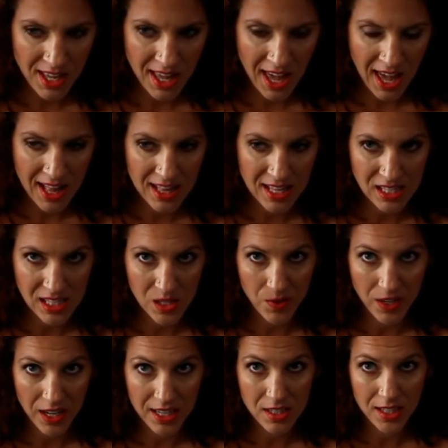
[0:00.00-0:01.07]
And this is when
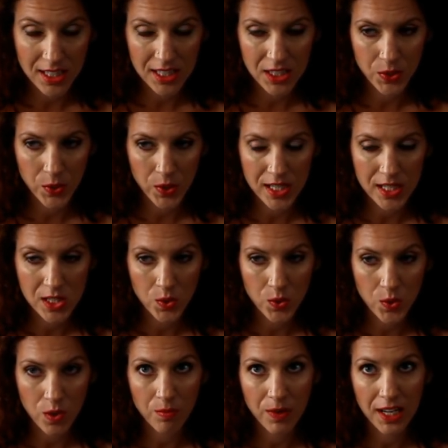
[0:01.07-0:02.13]
I started to also
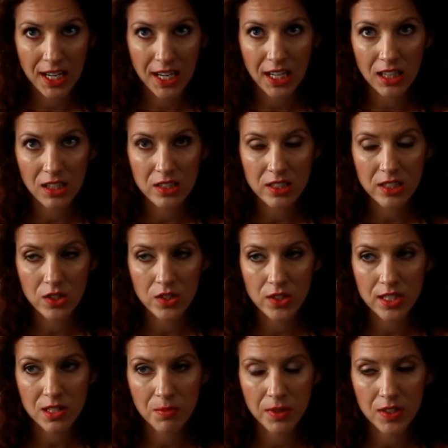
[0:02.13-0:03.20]
complain to the
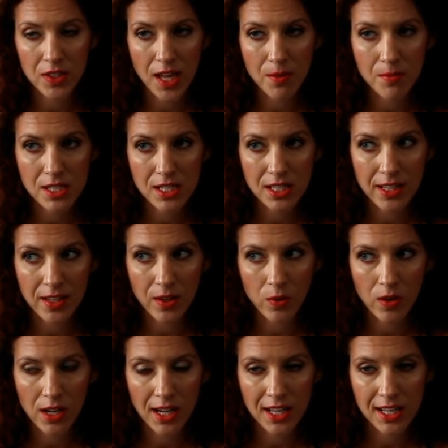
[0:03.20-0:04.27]
nurse about the MCT
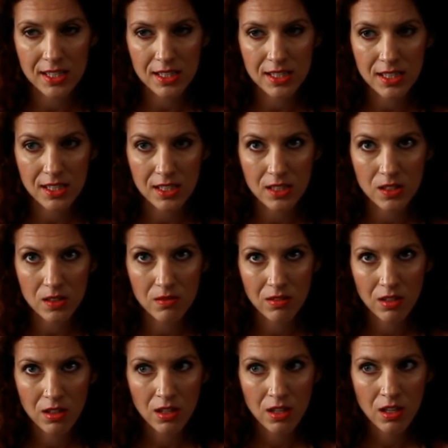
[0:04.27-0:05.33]
oil, and
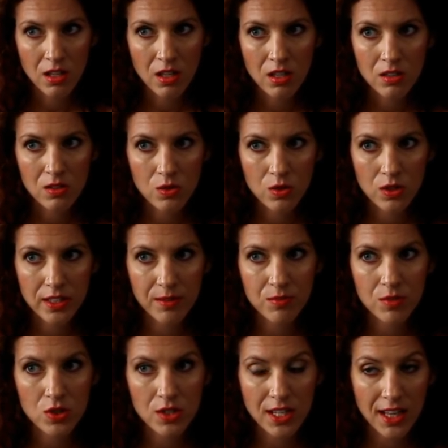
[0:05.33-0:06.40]
told them
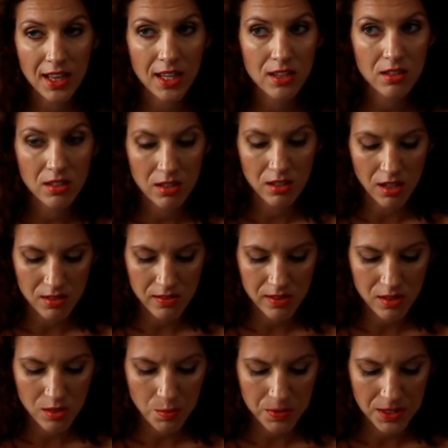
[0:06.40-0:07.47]
to tell that to the
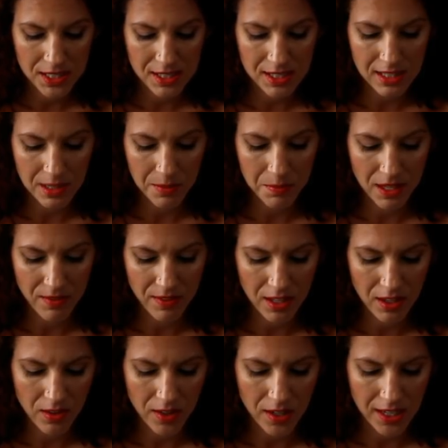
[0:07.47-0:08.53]
doctors to please stop giving
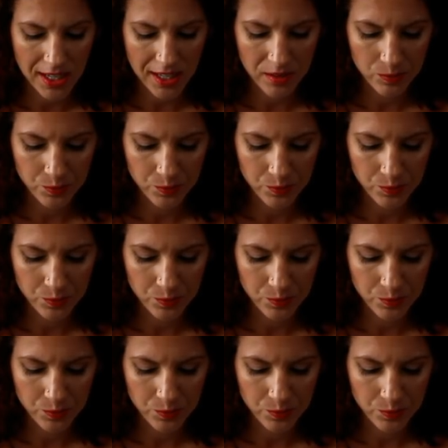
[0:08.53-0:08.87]
her that.